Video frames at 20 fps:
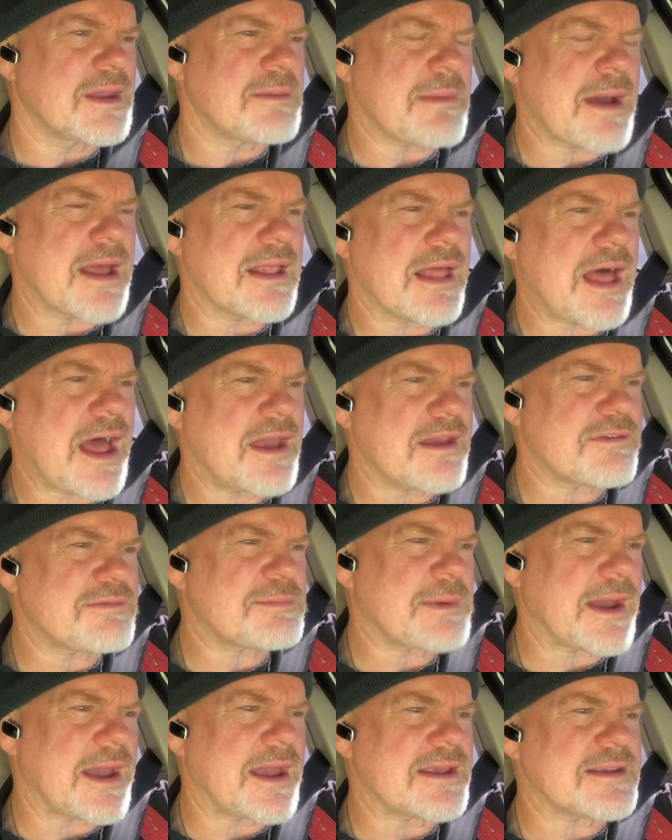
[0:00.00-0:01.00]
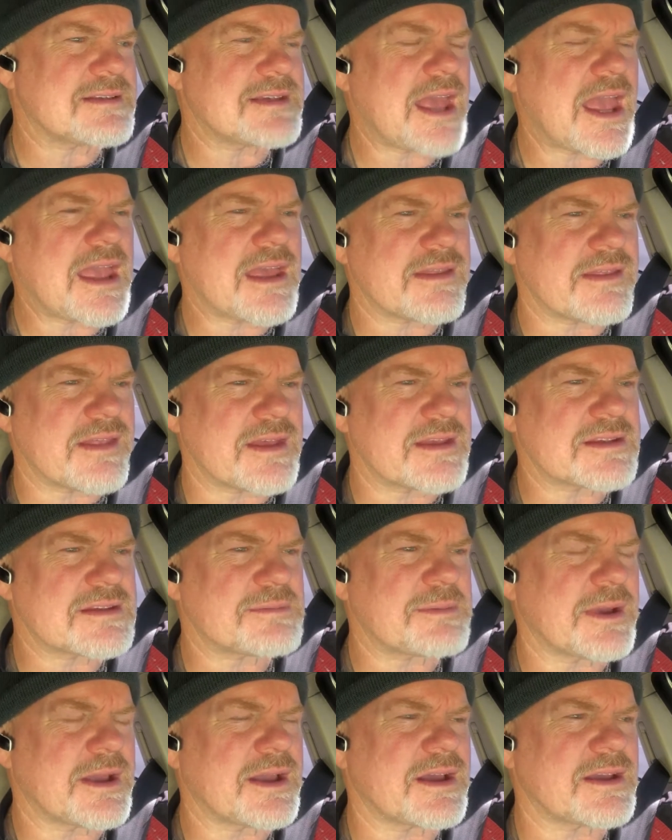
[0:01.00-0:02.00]
my life by saying this,
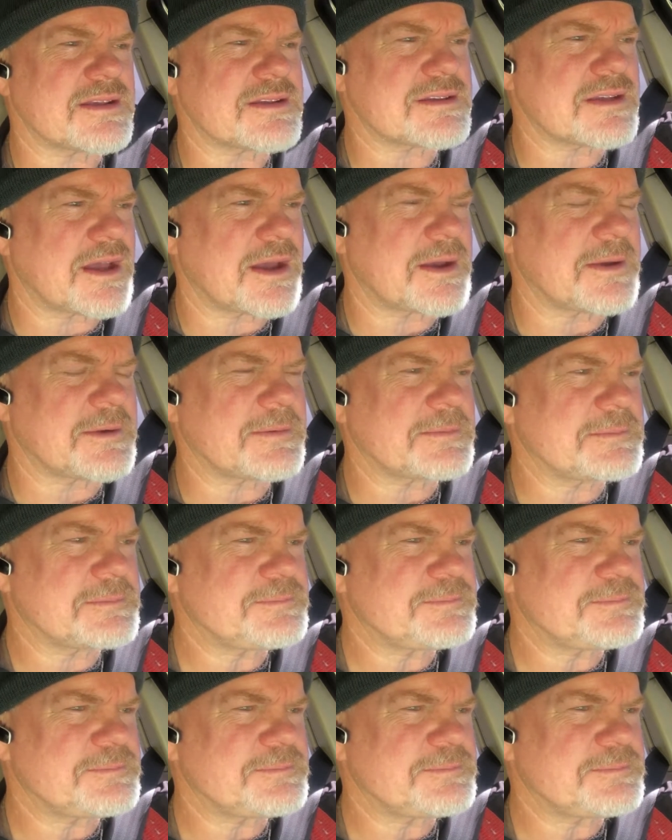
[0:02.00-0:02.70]
because I